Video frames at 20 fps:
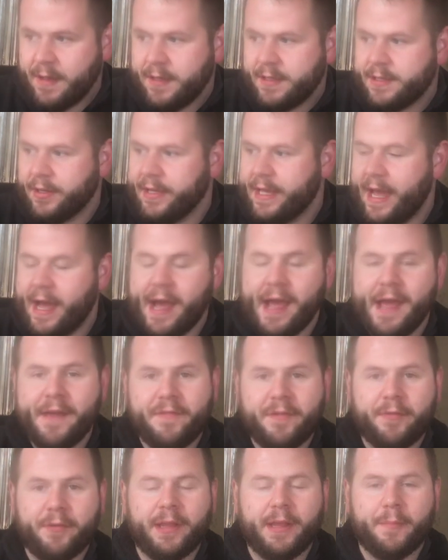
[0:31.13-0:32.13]
So yeah, I
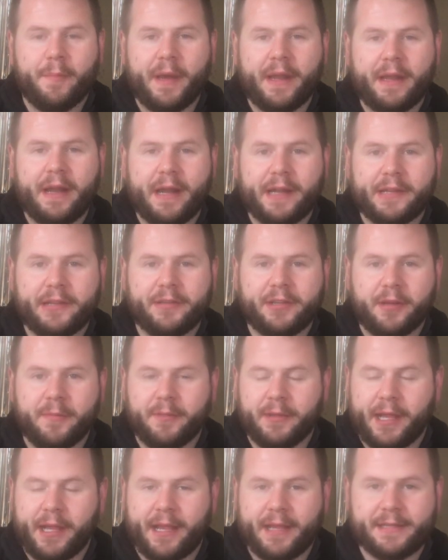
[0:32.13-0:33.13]
haven't really been on
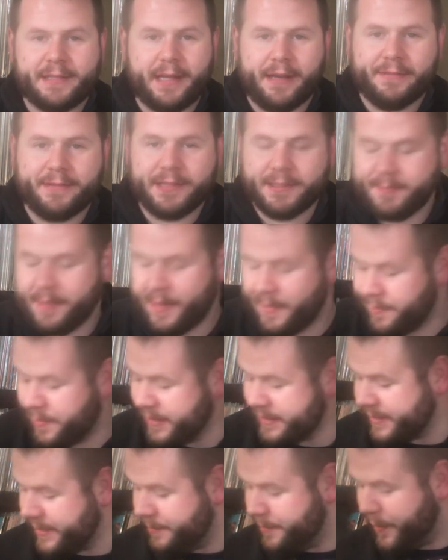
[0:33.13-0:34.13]
YouTube. Like I said, I've just been
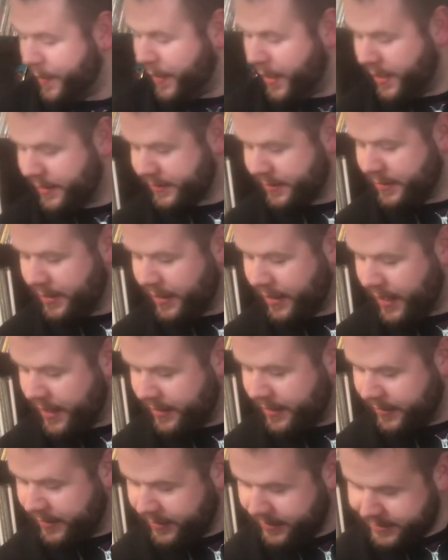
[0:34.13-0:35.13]
busy, but I
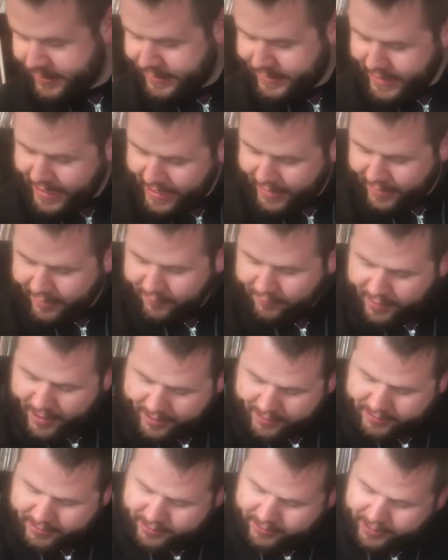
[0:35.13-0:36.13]
got a little stack of
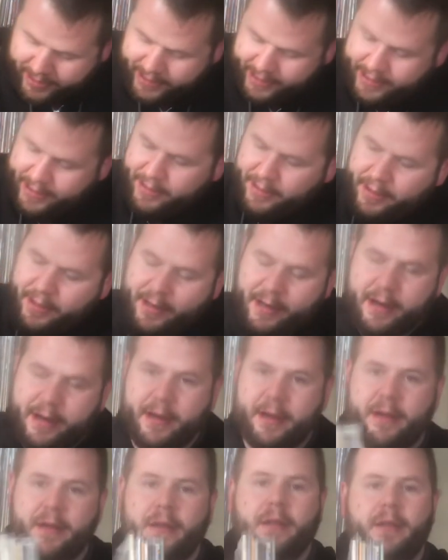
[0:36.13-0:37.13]
records right here
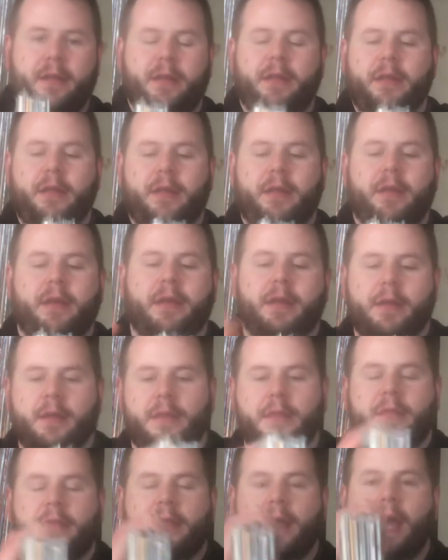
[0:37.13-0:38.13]

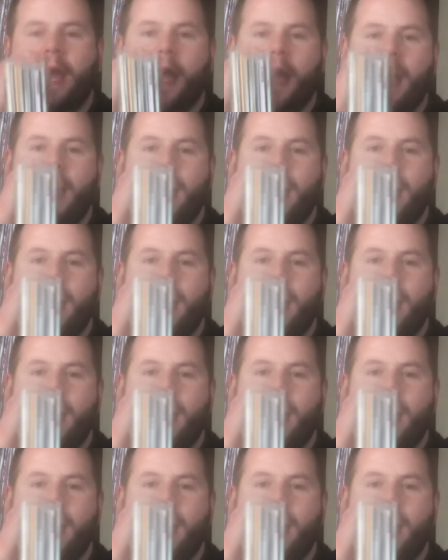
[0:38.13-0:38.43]
that